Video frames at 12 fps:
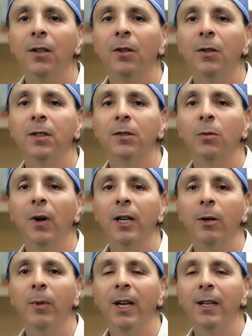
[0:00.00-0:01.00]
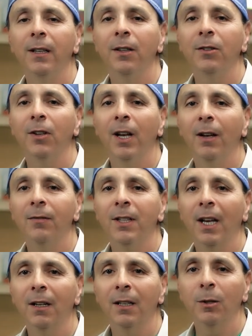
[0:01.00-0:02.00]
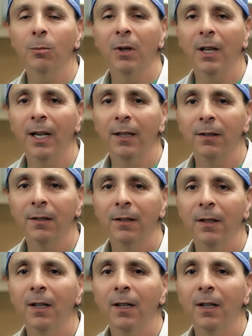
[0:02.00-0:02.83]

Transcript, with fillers: who is recommending that you have dental implants.